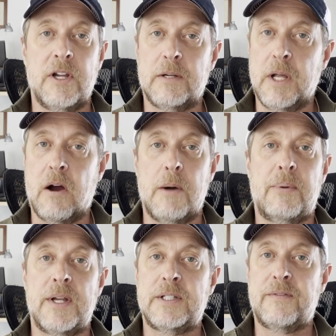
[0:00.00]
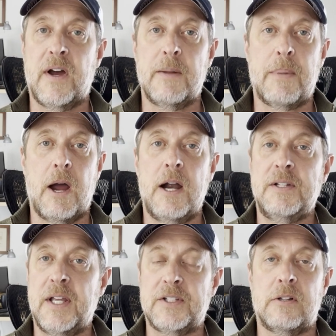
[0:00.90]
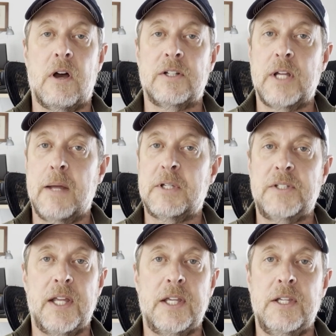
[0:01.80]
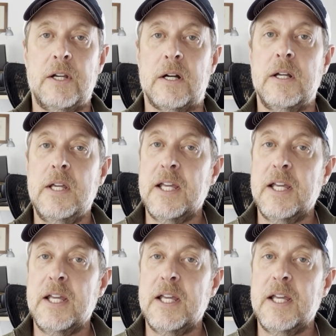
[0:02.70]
You're gonna be hard pressed to find a buyer. It takes a long time, could take a year.